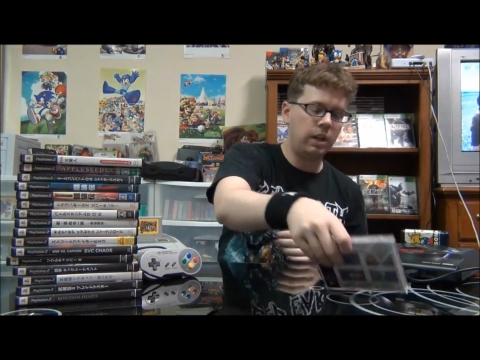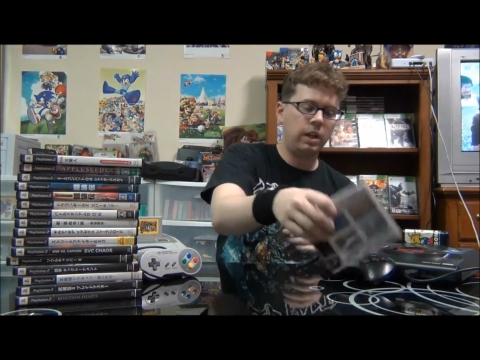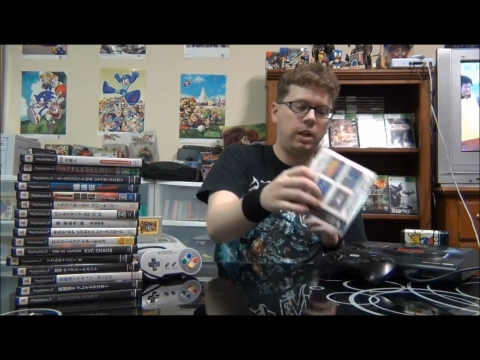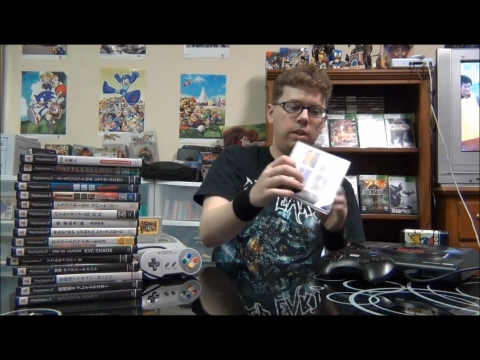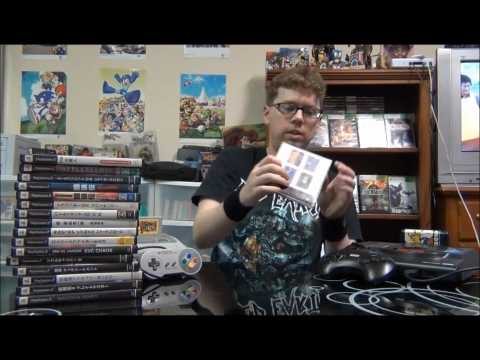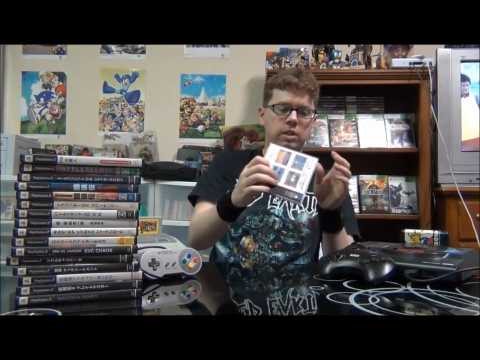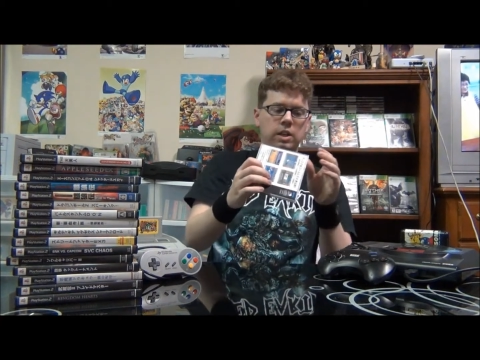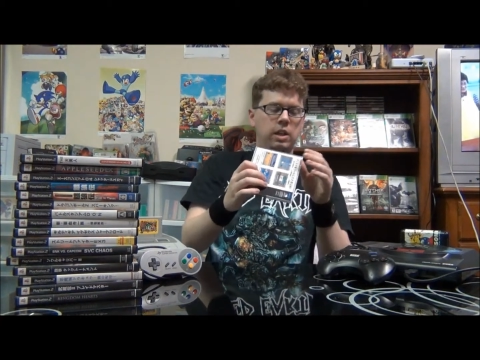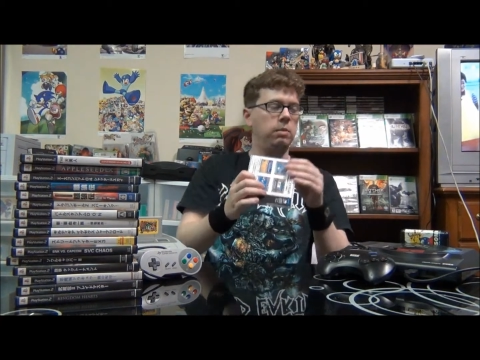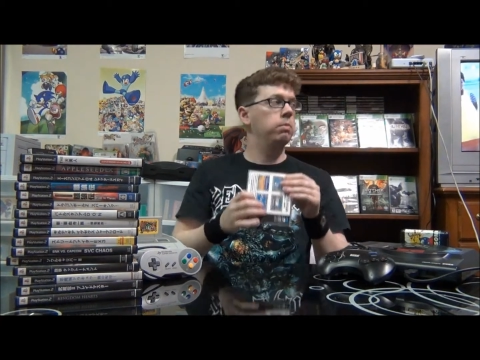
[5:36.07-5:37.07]
And this
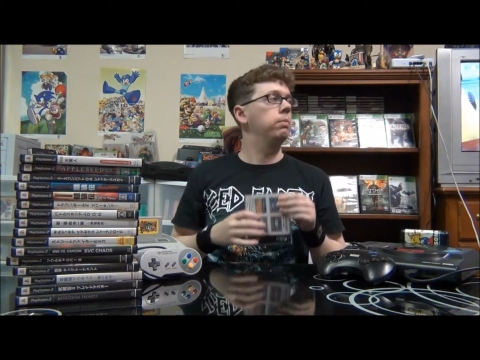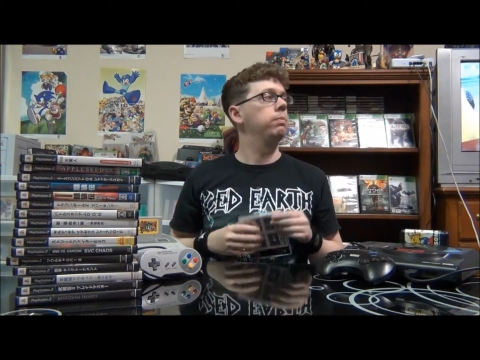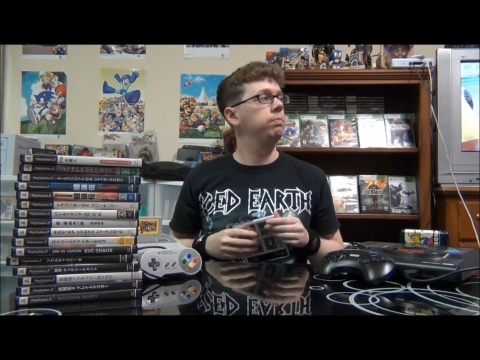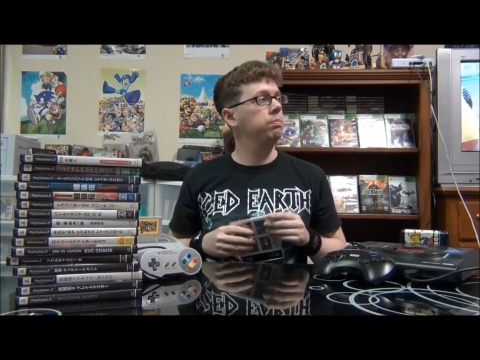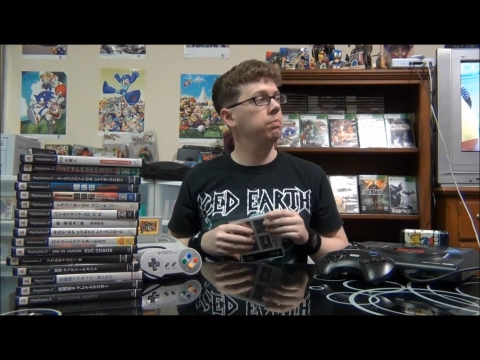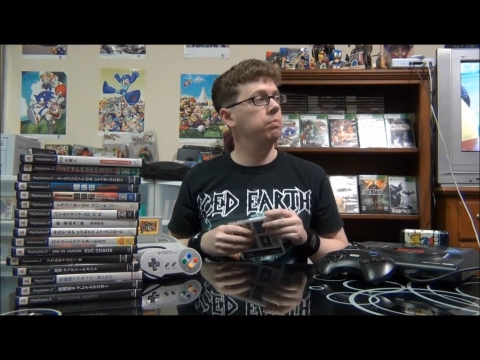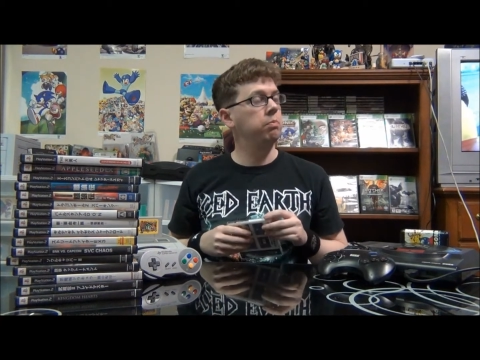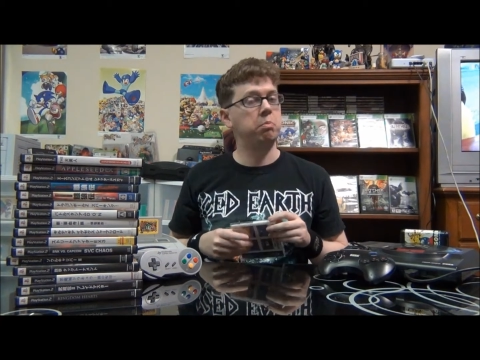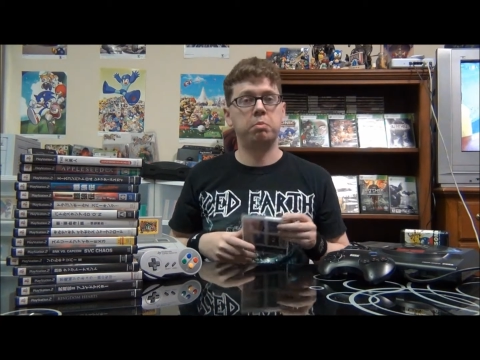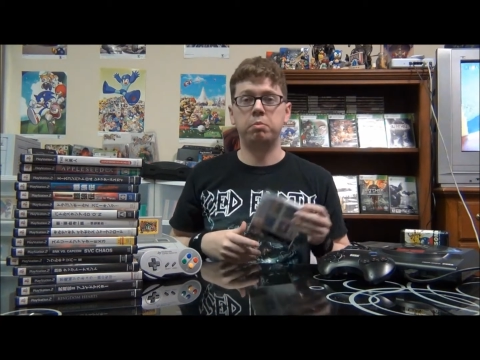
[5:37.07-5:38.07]
game,
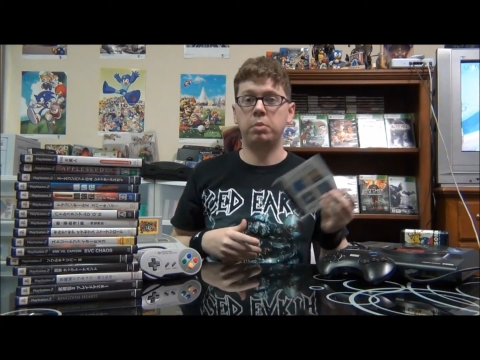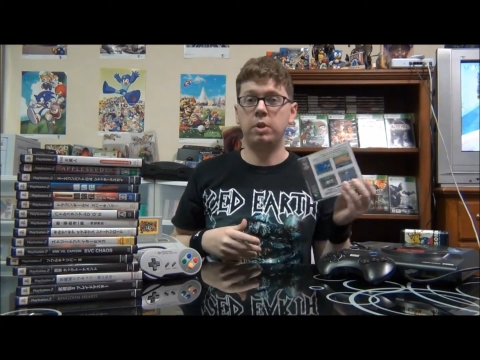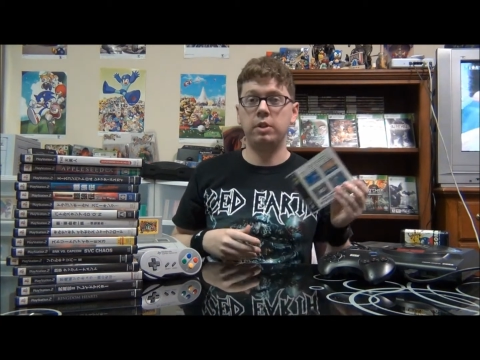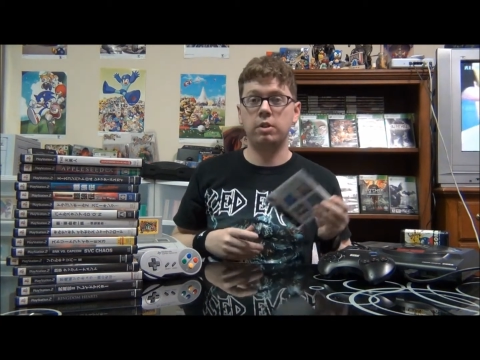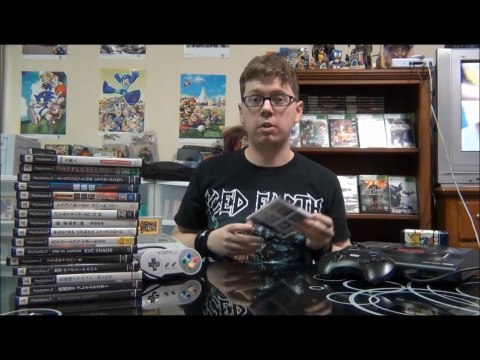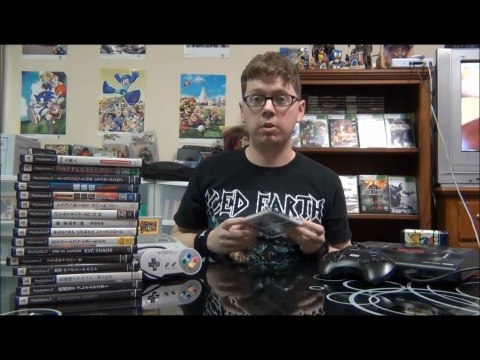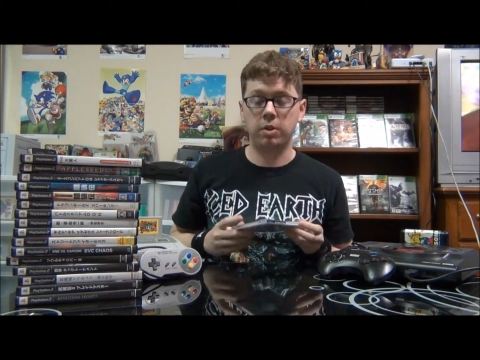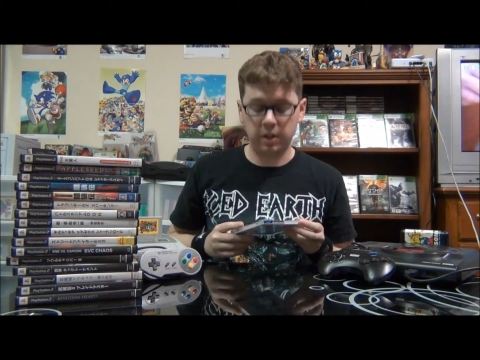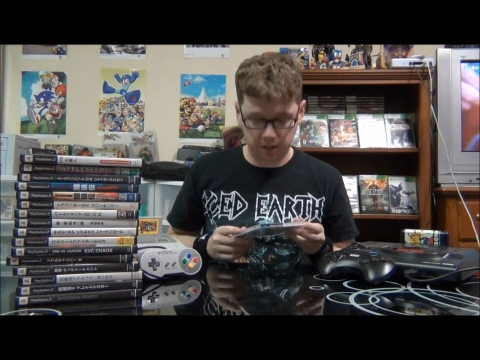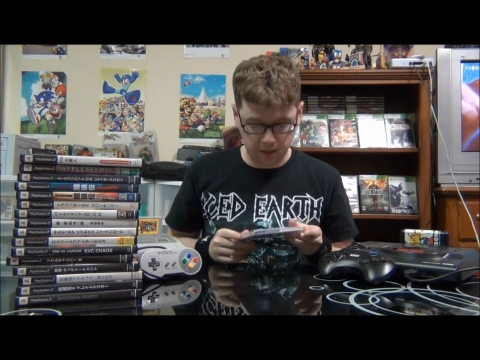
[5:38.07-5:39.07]
police going
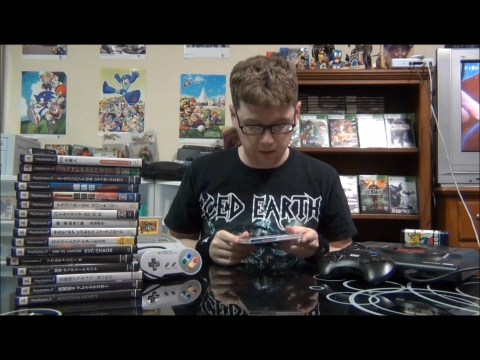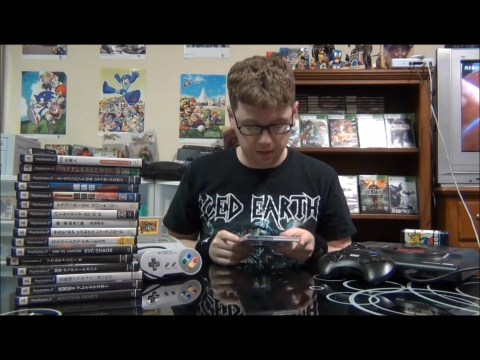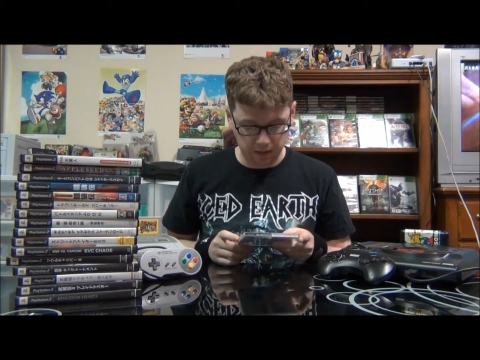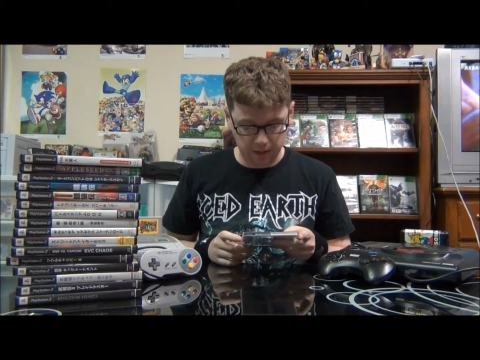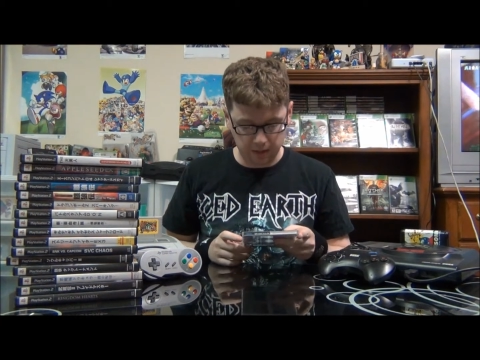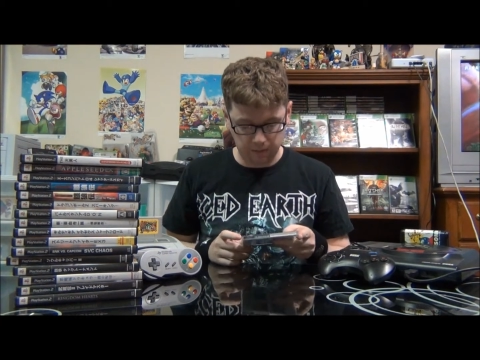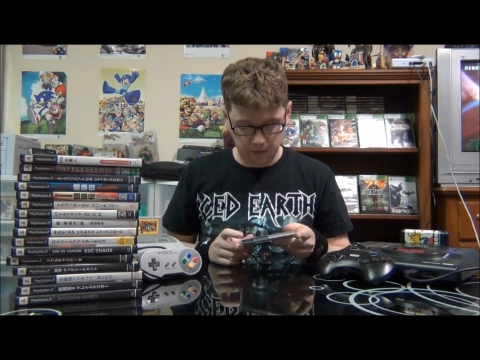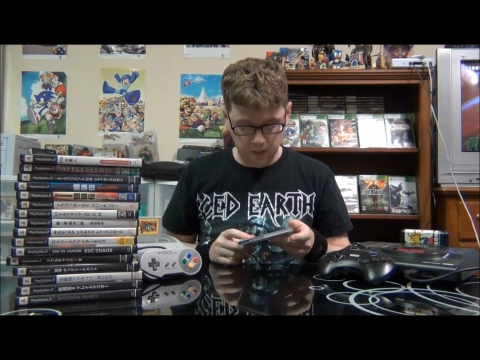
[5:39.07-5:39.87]
crazy outside.